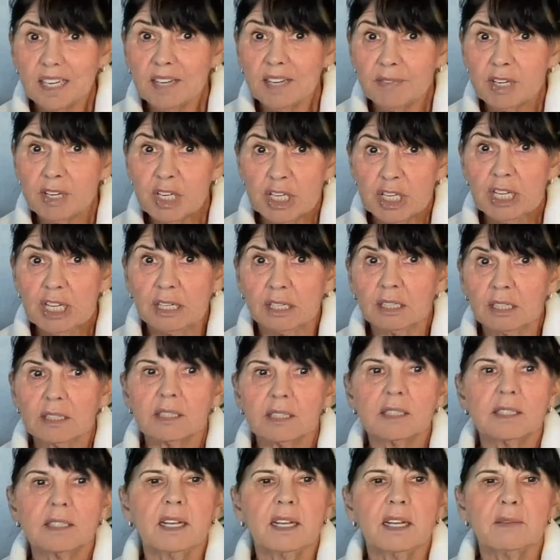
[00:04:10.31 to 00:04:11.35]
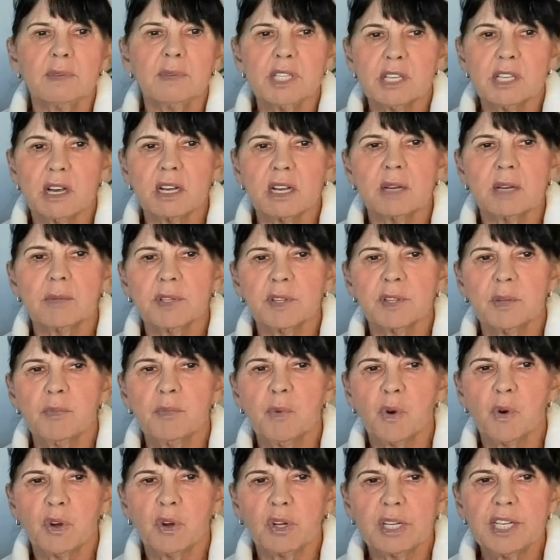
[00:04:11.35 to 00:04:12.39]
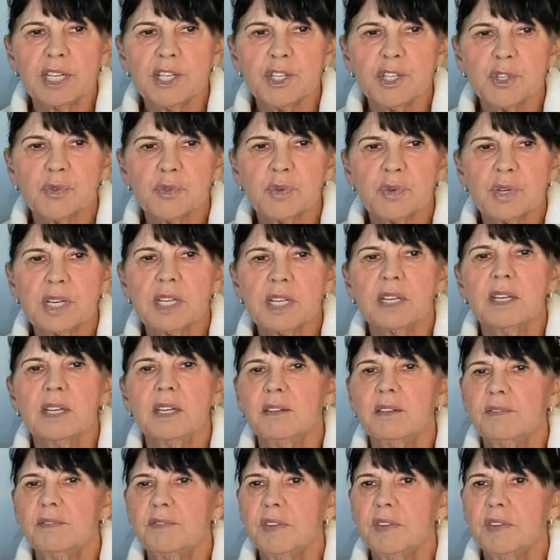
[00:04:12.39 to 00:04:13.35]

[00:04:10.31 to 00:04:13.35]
even guilt. We talk about the moral injury,